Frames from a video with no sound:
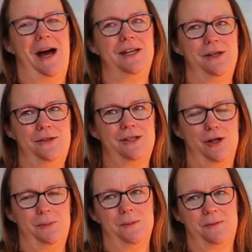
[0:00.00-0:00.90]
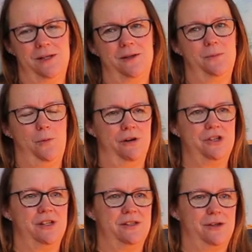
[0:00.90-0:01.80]
But I used to come up to
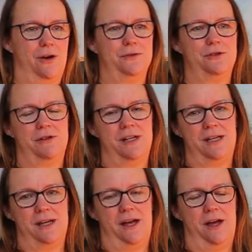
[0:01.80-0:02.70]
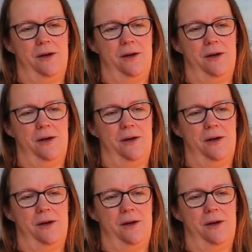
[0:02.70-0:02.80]
Warwickshire, to Coventry,